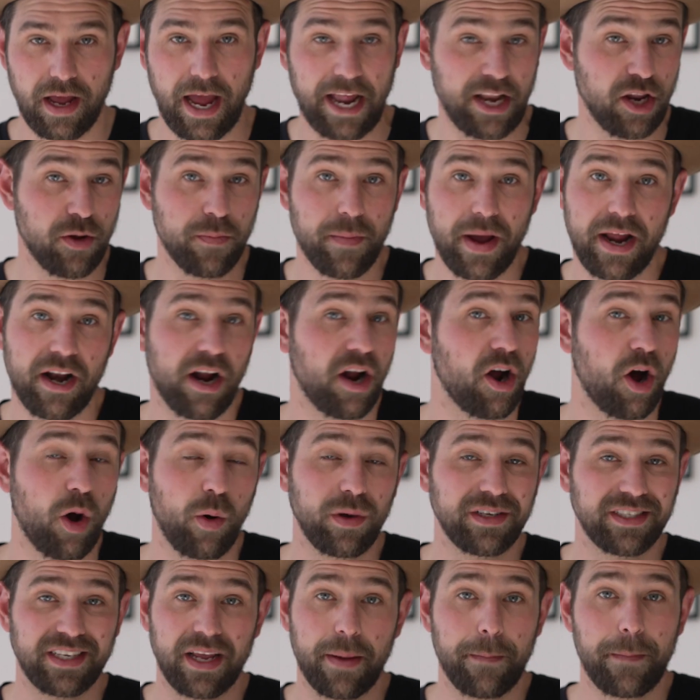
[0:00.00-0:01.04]
And you may not
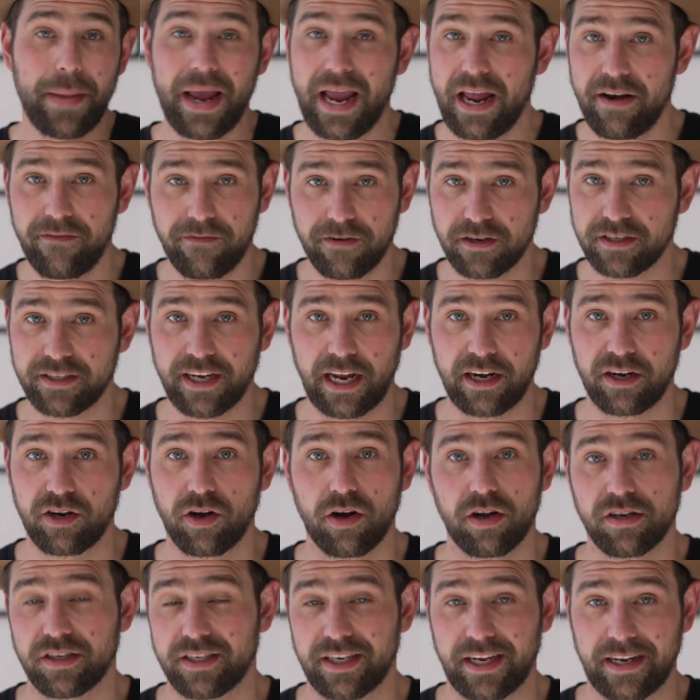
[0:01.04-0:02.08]
always get paid for said
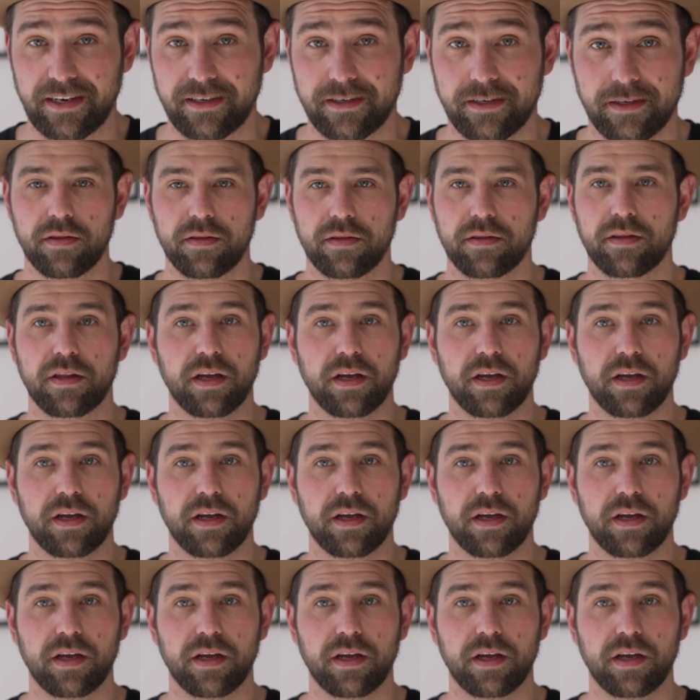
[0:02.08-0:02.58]
content.